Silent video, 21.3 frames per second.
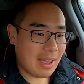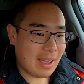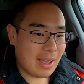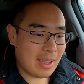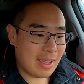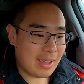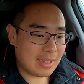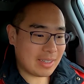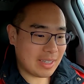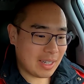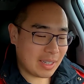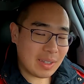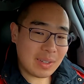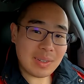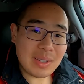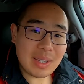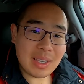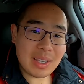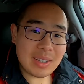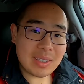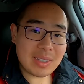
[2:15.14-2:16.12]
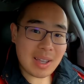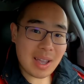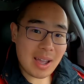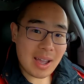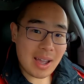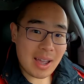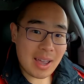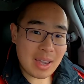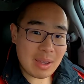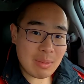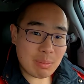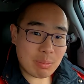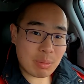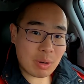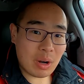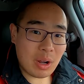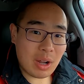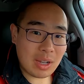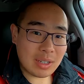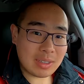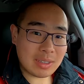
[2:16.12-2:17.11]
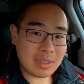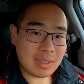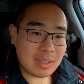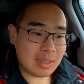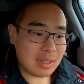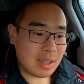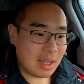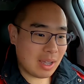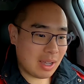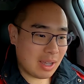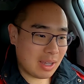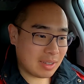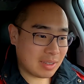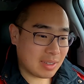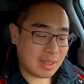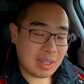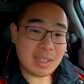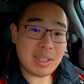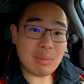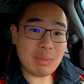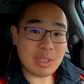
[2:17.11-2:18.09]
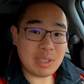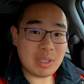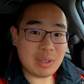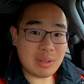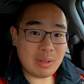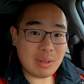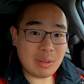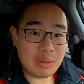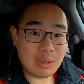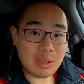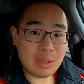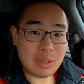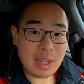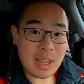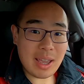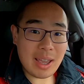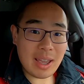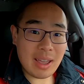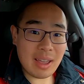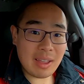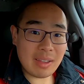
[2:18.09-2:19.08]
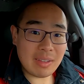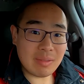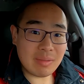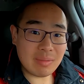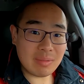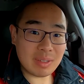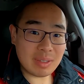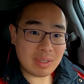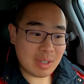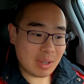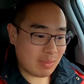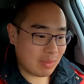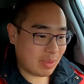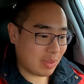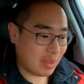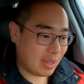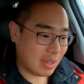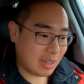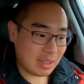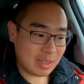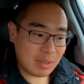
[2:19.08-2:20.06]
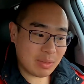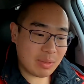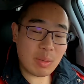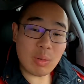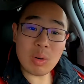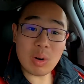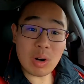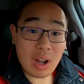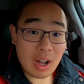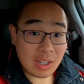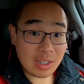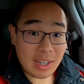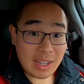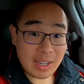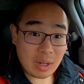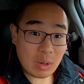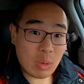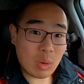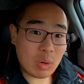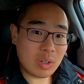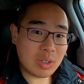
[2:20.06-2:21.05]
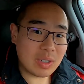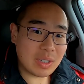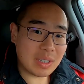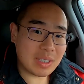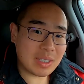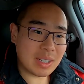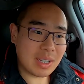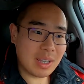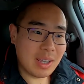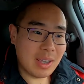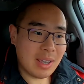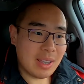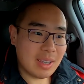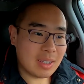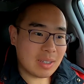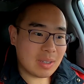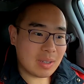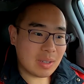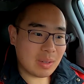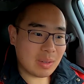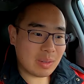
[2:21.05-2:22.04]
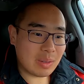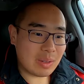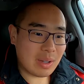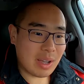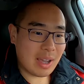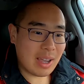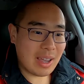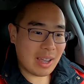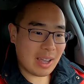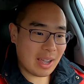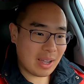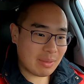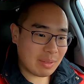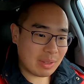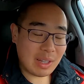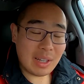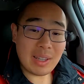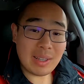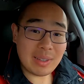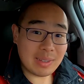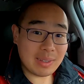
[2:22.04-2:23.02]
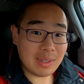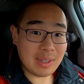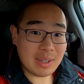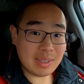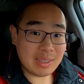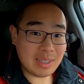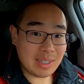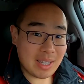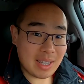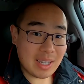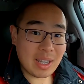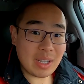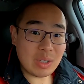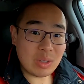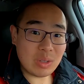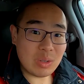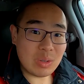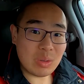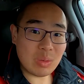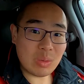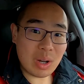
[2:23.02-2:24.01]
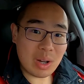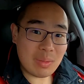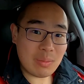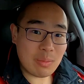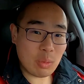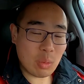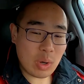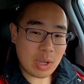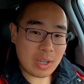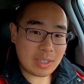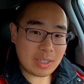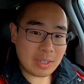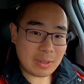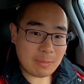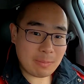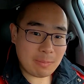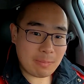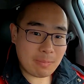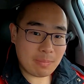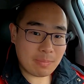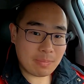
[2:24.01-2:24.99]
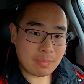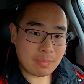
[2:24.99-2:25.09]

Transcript: And the other thing is, I brought study materials and some things for online courses. So I have a lot of things that I can do while I'm waiting.